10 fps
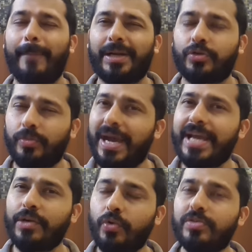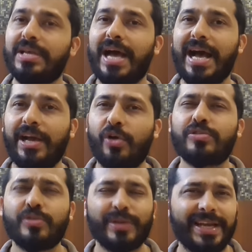But to my nose, I
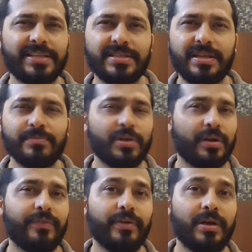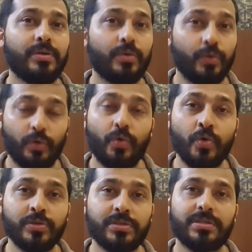also get some sort of
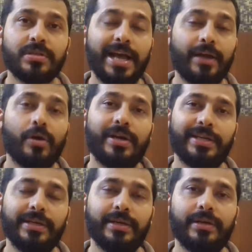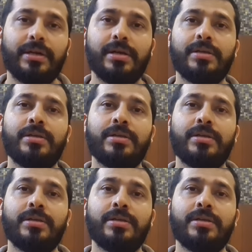rose accord here.